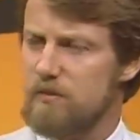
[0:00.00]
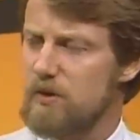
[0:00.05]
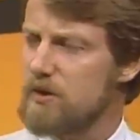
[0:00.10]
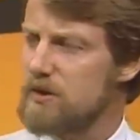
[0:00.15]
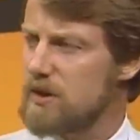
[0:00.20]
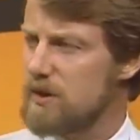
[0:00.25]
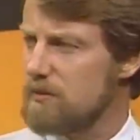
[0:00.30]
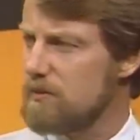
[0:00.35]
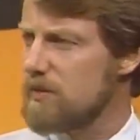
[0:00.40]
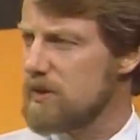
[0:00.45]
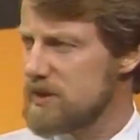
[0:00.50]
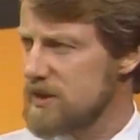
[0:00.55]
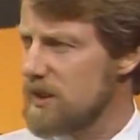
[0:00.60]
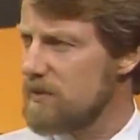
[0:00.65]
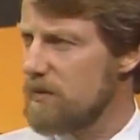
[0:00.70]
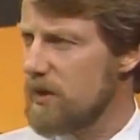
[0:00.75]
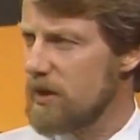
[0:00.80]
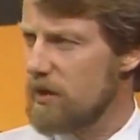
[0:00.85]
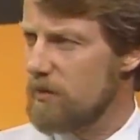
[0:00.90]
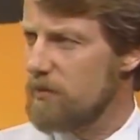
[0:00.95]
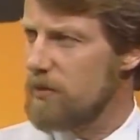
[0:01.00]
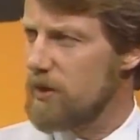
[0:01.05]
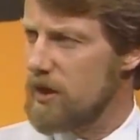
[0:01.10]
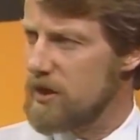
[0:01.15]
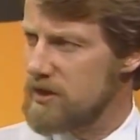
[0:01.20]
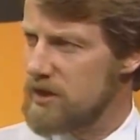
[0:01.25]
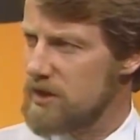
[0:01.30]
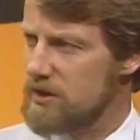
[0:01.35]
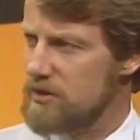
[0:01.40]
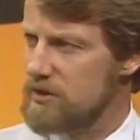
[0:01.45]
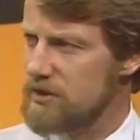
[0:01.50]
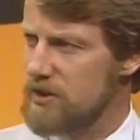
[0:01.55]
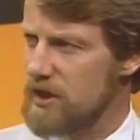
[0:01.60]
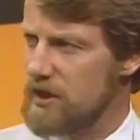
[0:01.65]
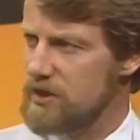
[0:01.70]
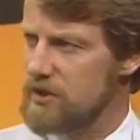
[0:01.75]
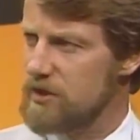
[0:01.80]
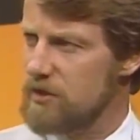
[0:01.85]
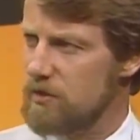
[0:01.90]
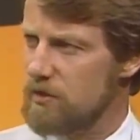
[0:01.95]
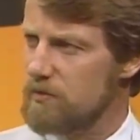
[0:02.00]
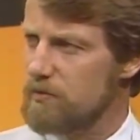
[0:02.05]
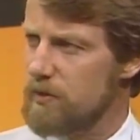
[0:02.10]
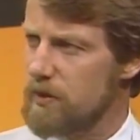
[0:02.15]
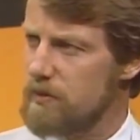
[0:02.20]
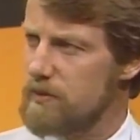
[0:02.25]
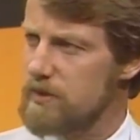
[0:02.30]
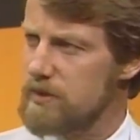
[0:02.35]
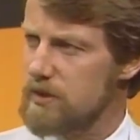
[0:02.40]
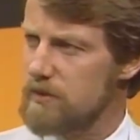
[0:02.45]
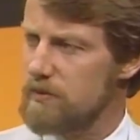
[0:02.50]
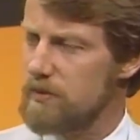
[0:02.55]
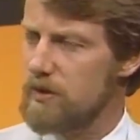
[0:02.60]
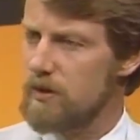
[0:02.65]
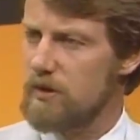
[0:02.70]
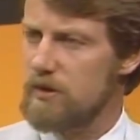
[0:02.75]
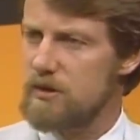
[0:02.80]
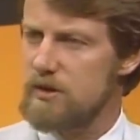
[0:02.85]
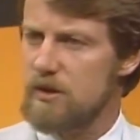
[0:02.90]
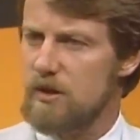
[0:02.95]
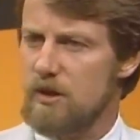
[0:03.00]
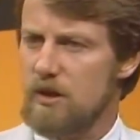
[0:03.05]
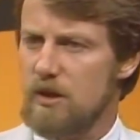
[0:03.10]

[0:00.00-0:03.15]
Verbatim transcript: using, let's say, microprocessors as general-purpose computers,